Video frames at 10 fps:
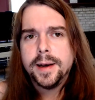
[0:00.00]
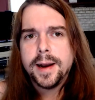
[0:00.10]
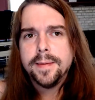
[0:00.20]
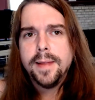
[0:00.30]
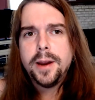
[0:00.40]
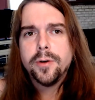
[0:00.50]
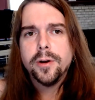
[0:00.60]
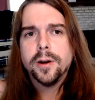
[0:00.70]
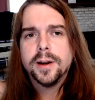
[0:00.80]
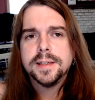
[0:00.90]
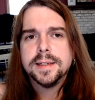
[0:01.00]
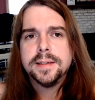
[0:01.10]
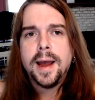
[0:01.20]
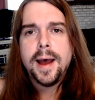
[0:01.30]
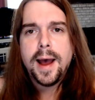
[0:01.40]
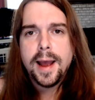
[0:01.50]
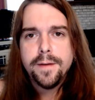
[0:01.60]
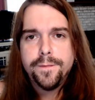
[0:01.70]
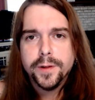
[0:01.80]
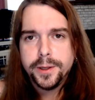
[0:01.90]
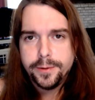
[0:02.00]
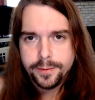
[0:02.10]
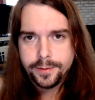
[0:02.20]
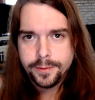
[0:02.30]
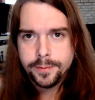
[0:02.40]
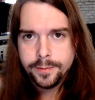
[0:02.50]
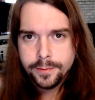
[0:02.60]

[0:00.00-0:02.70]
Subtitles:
I like Kroger because it's not highfalutin